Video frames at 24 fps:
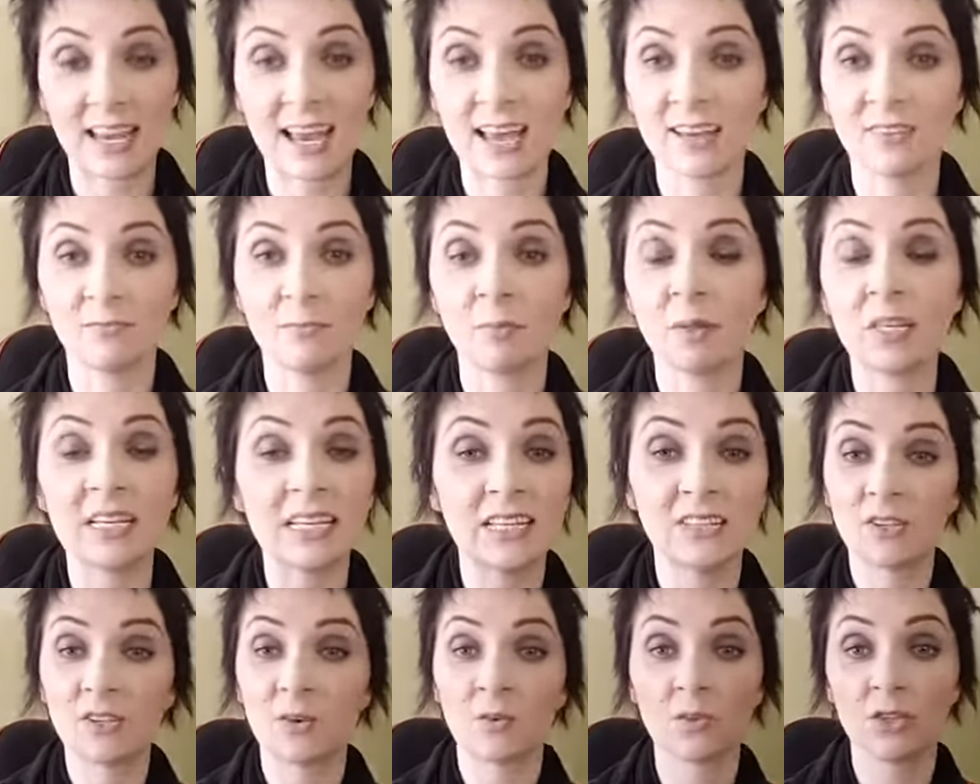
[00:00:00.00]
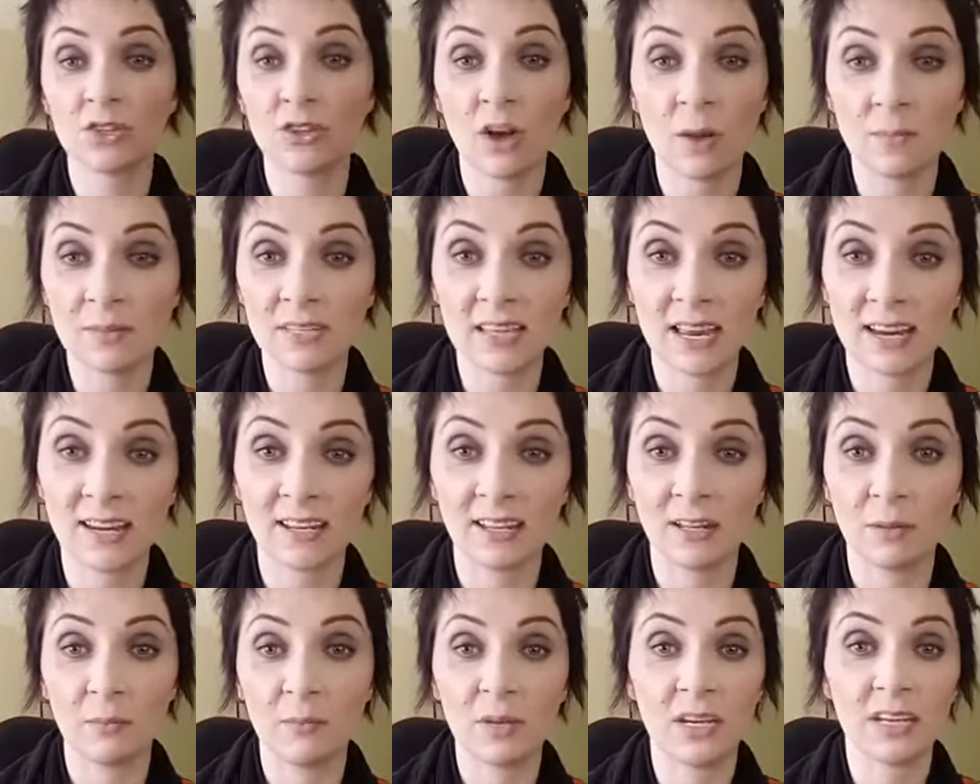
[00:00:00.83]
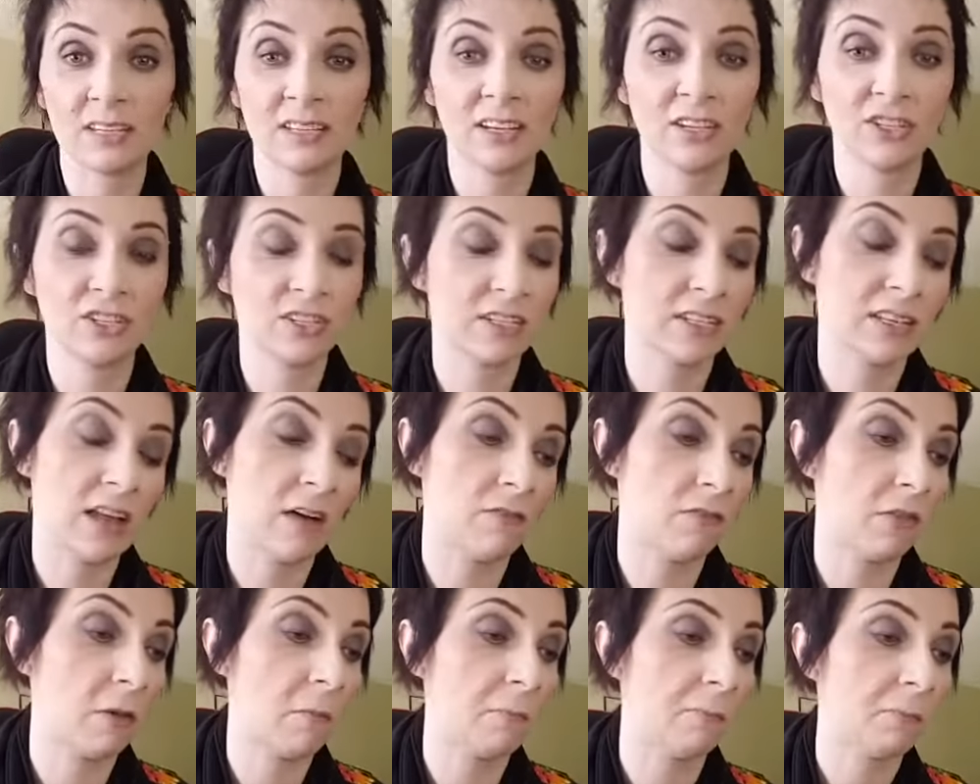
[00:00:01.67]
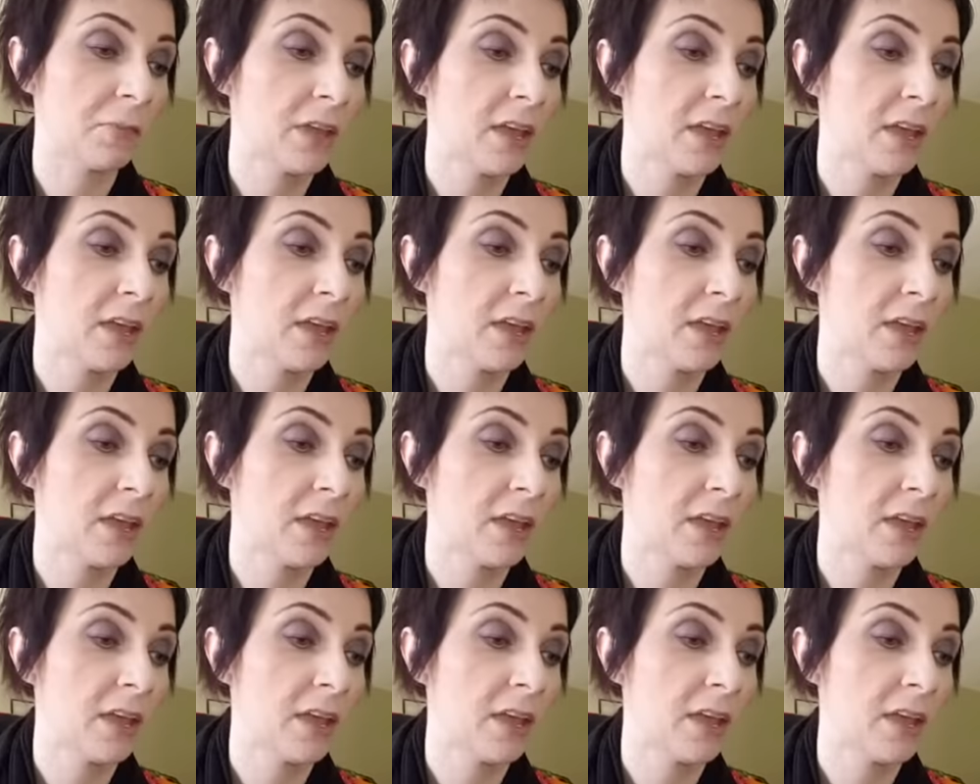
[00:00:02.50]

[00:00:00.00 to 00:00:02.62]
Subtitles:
And please stop sending them, because I just love them.